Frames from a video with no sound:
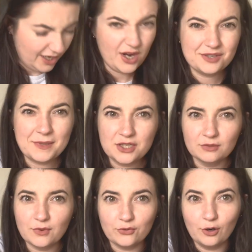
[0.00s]
I know it's been
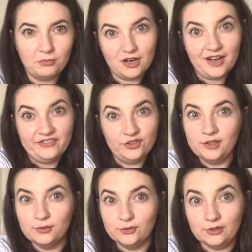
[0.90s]
done before, but I haven't done
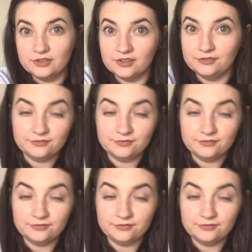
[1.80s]
it before, so